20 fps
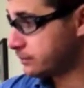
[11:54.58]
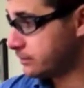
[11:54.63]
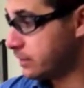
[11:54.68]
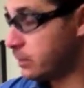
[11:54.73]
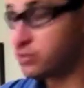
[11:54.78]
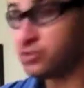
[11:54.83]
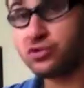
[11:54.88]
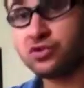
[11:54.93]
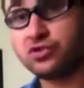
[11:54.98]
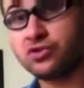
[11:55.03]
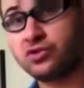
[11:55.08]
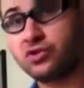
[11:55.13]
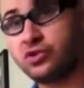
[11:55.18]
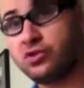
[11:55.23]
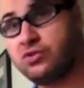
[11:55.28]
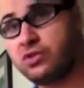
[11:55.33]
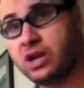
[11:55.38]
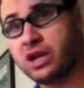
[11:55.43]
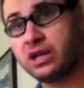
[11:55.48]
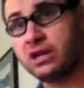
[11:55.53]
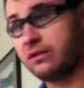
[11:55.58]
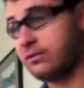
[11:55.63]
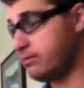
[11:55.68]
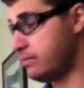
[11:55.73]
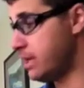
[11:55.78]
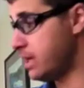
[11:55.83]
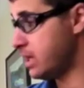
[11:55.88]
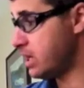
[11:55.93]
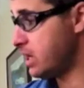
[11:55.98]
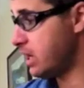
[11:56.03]
there's 2 kind of
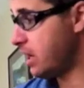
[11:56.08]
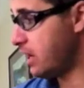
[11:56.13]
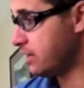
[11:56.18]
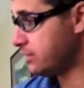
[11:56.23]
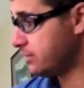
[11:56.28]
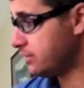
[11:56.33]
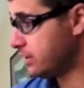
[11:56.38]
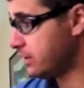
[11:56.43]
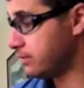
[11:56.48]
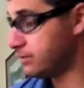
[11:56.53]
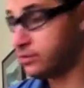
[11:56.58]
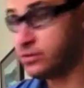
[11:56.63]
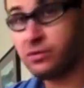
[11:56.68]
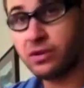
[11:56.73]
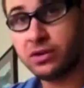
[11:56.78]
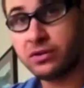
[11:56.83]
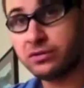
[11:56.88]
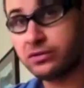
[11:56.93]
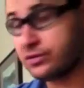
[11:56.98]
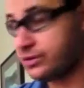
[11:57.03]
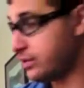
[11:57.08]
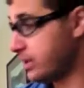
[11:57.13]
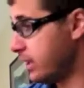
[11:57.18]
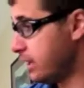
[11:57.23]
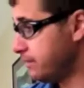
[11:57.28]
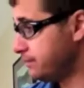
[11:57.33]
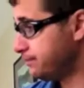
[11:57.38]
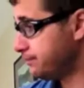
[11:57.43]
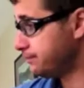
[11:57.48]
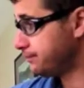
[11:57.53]
big concepts to
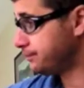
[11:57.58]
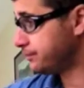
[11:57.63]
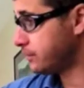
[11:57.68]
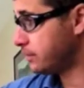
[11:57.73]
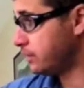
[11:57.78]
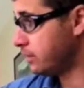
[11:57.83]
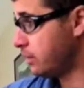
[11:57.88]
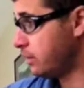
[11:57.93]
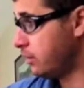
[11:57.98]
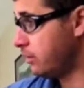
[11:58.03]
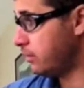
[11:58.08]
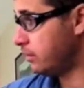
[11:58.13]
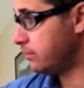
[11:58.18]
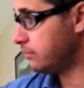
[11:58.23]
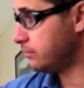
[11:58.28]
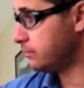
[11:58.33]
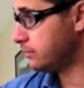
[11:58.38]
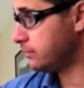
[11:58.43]
understand. So